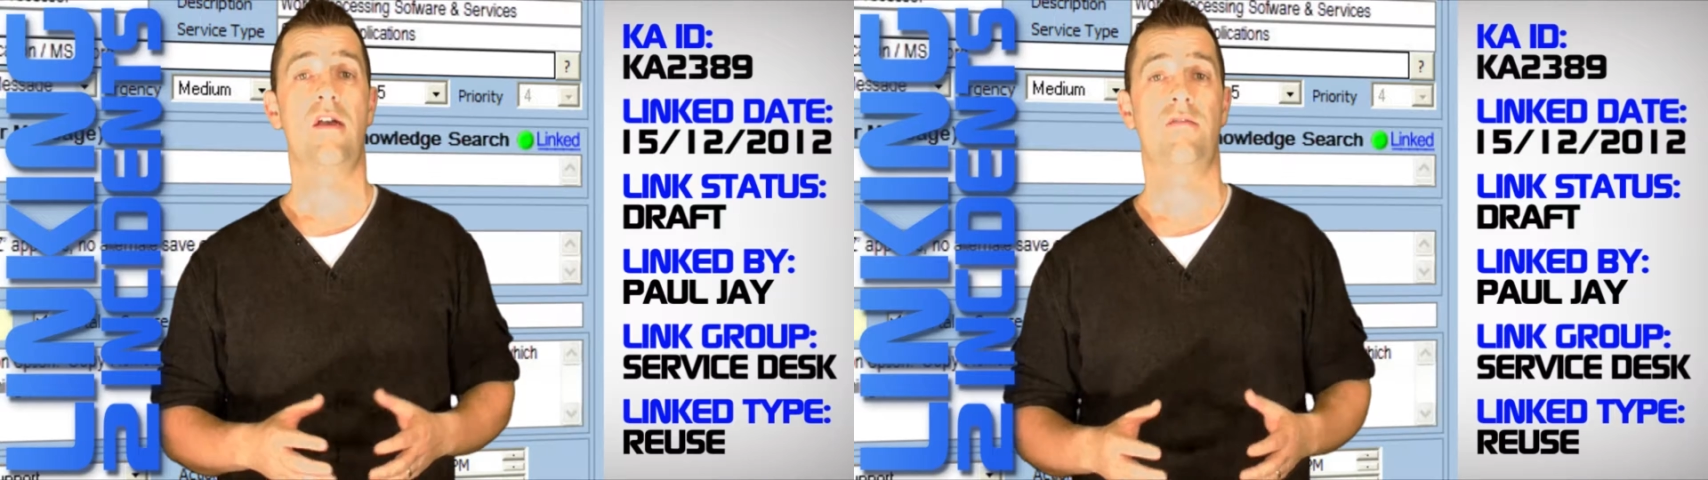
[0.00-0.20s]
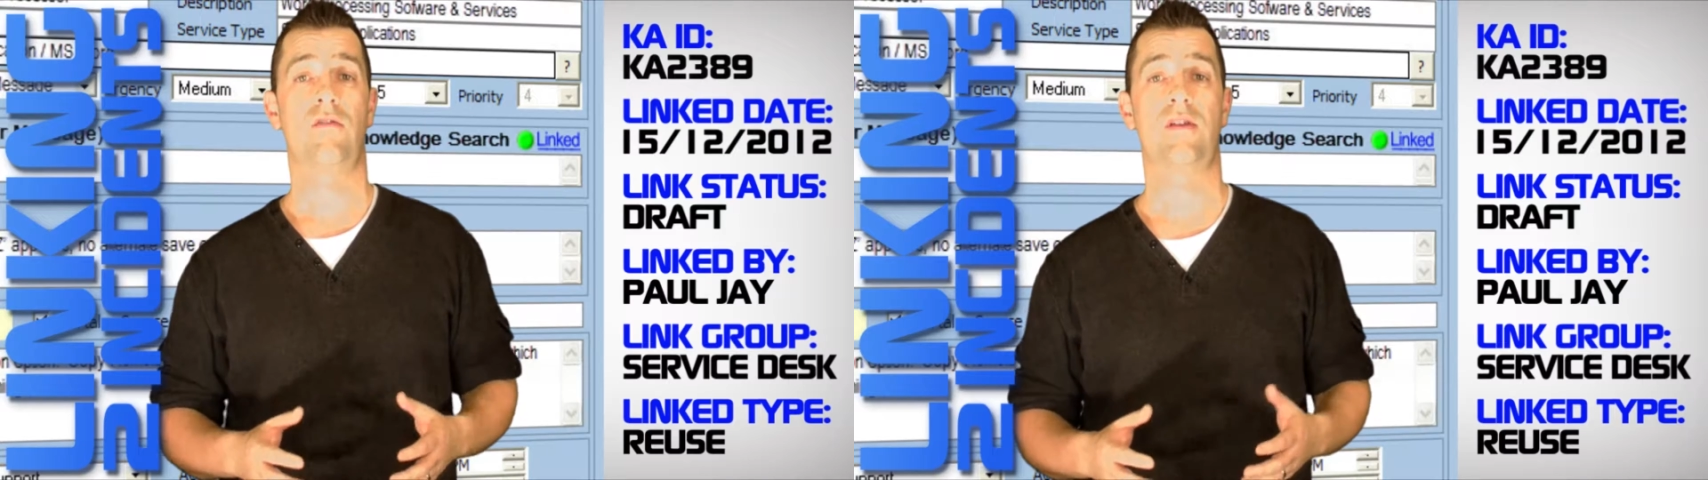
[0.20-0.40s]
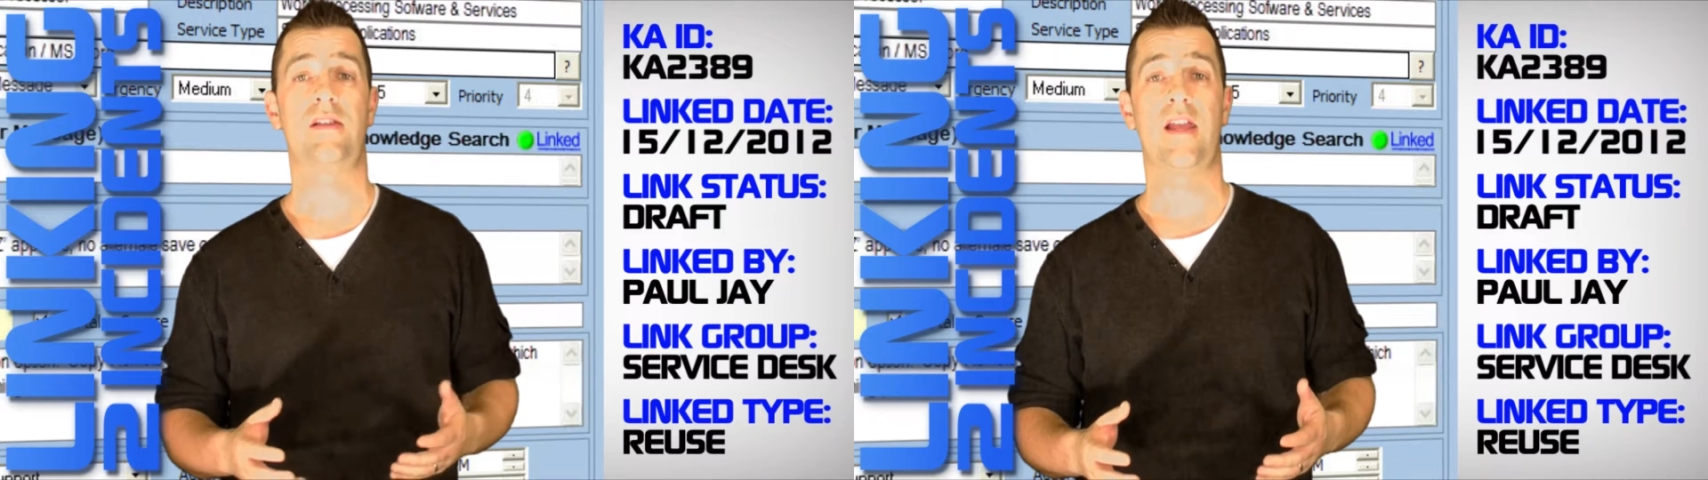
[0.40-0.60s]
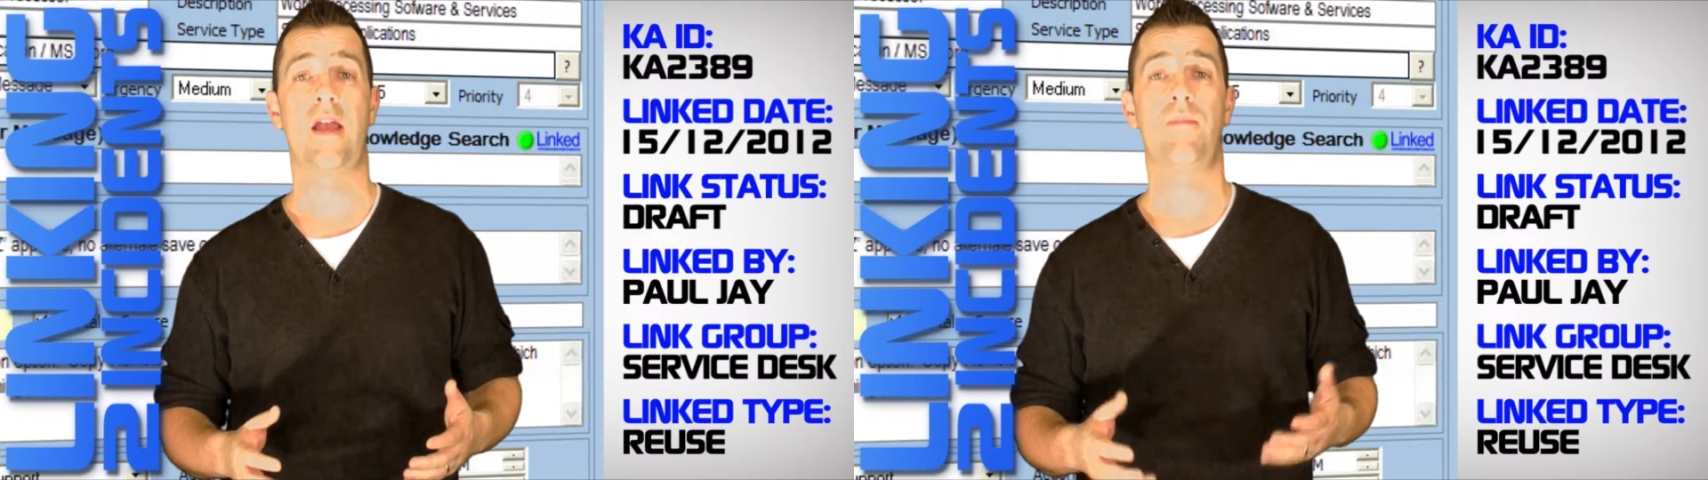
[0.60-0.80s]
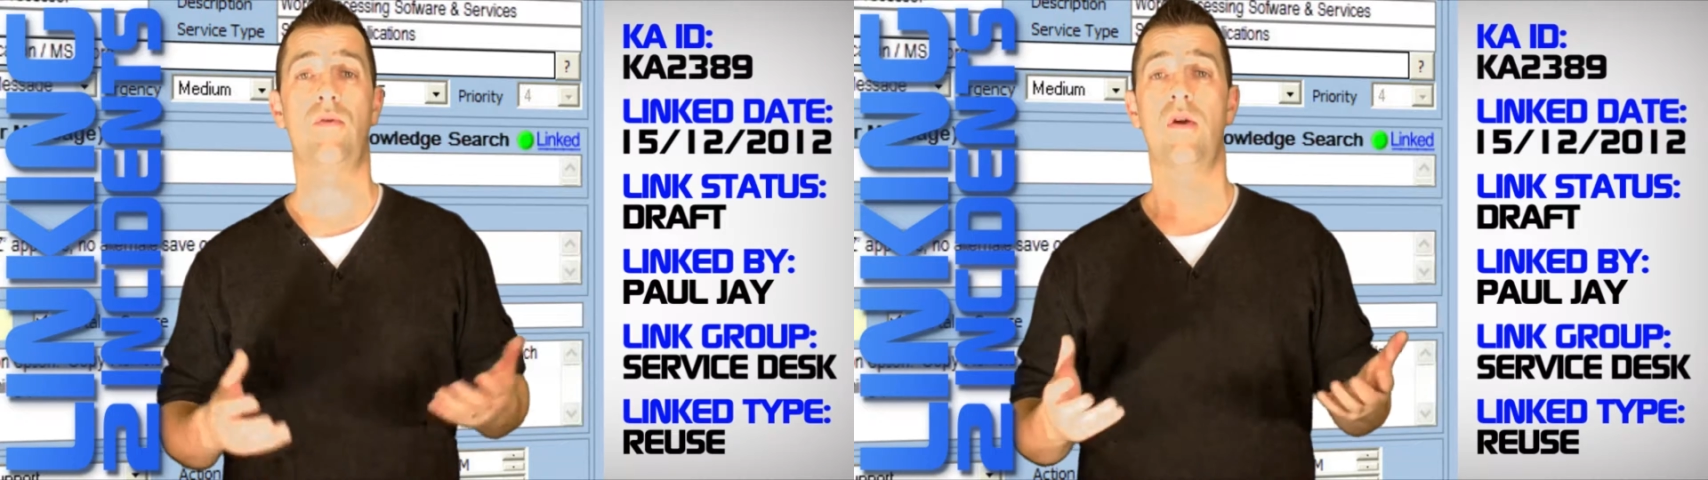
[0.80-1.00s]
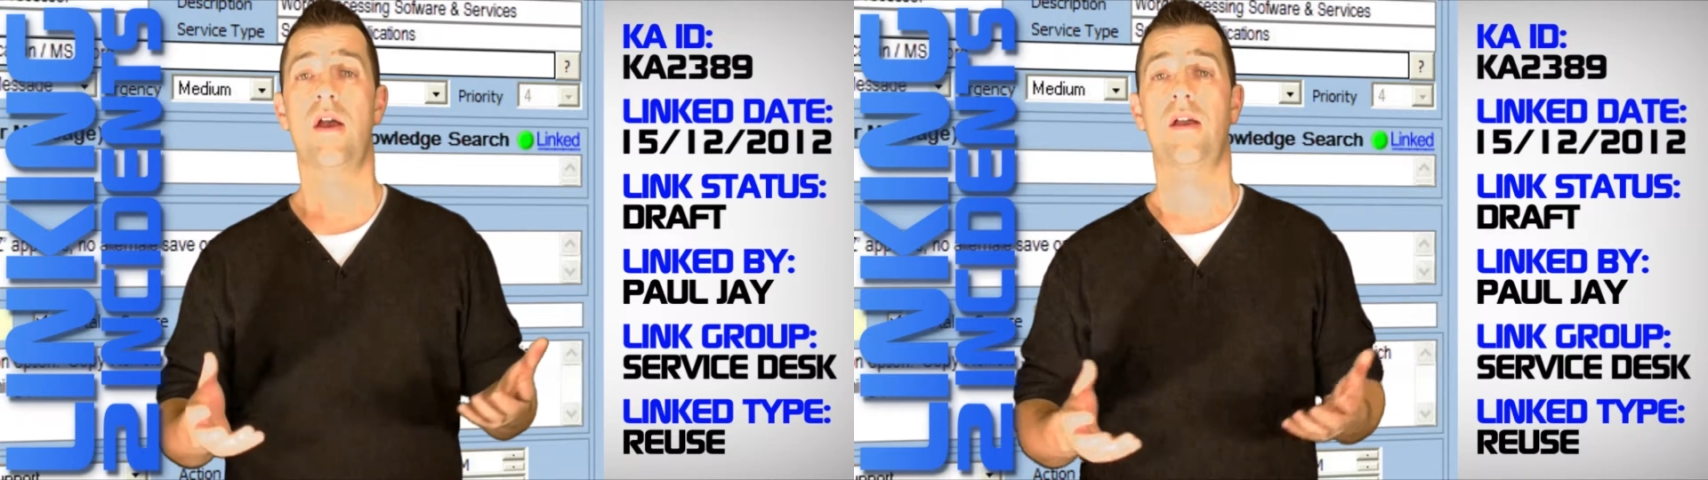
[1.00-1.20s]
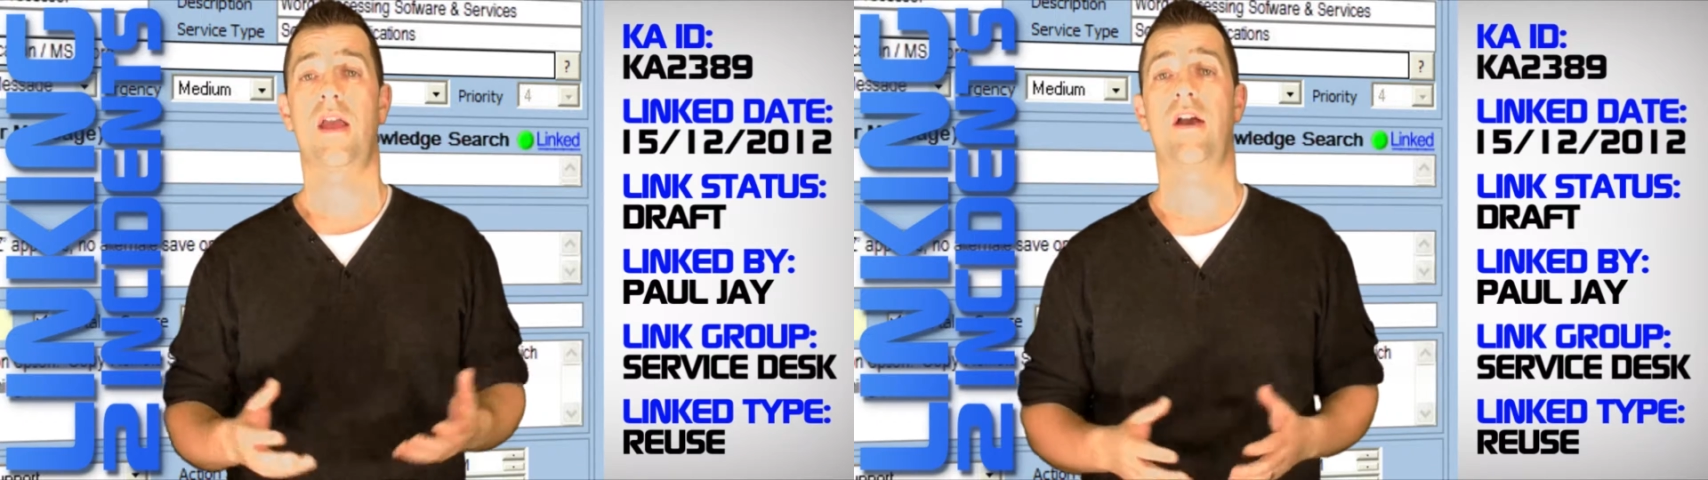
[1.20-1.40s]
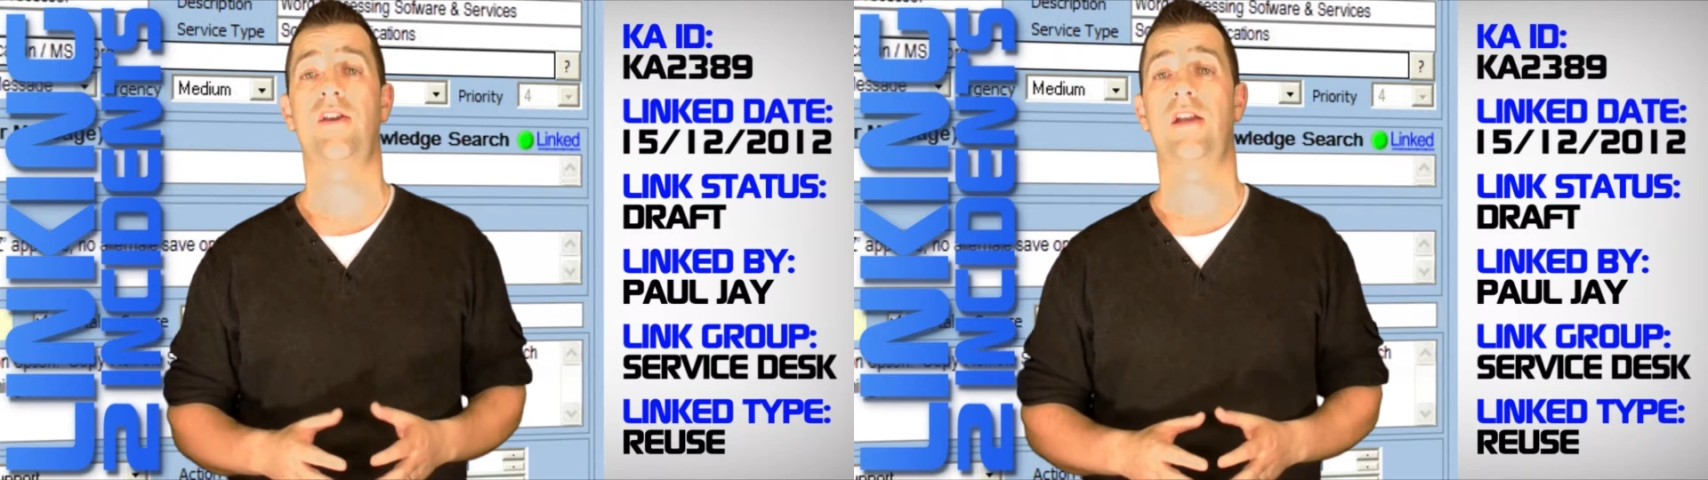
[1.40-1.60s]
for example,
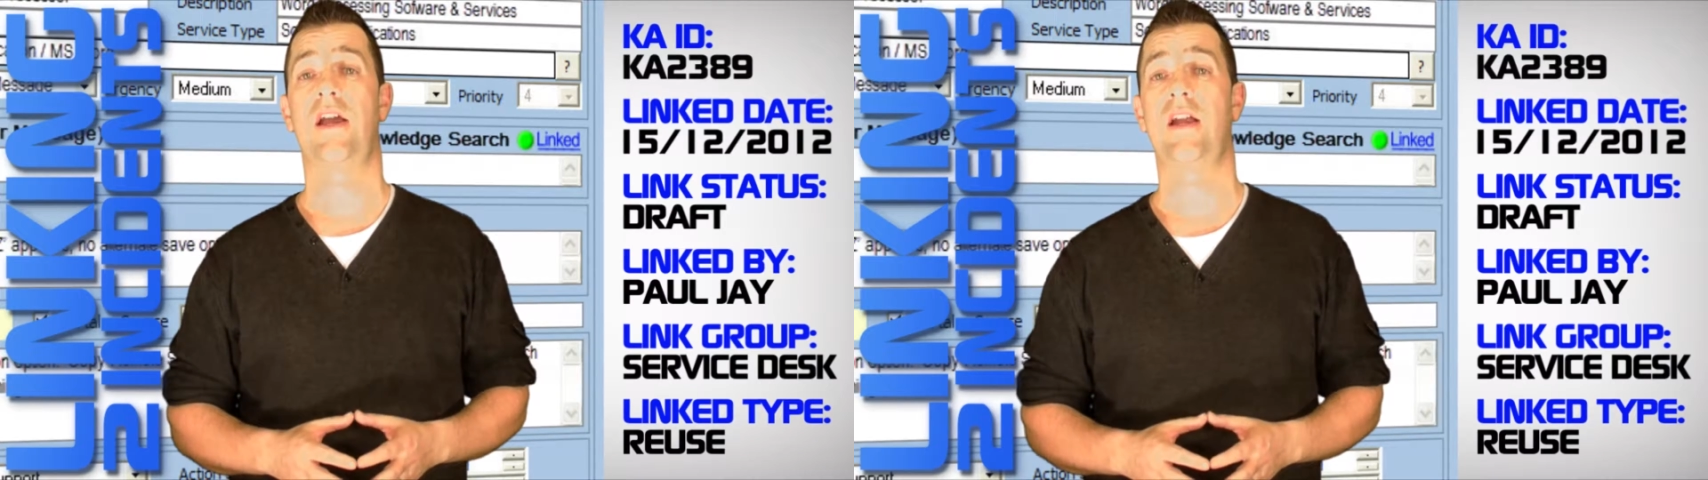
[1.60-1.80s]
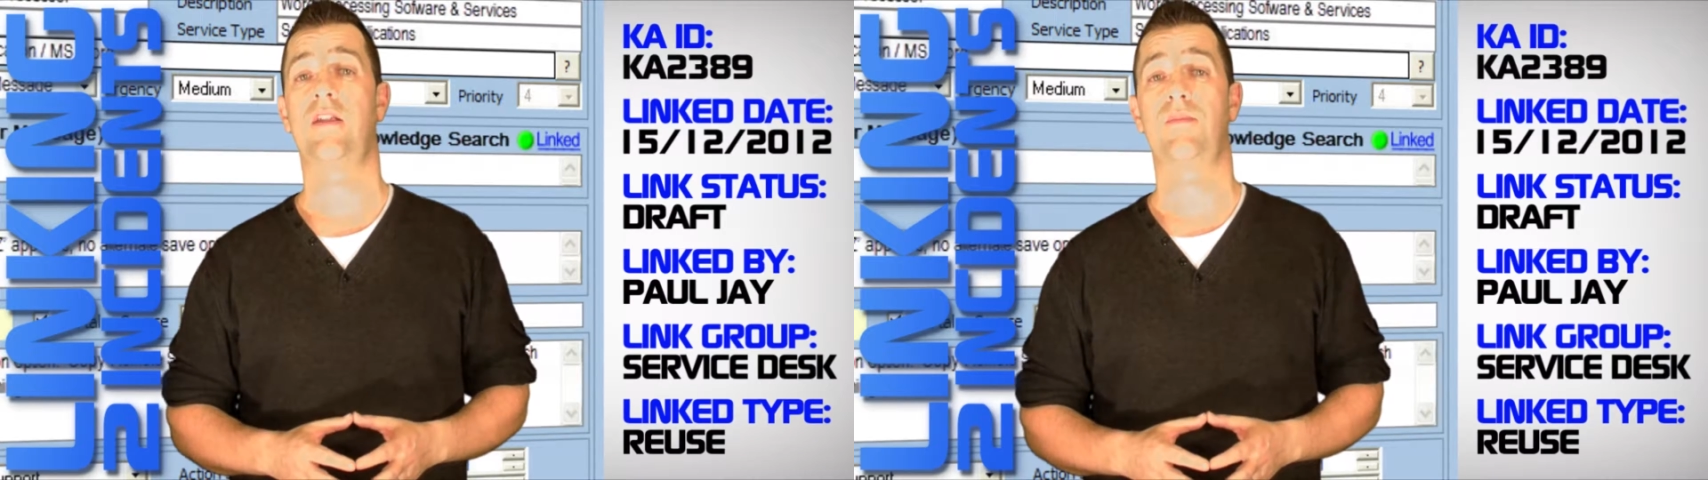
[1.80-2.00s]
calculating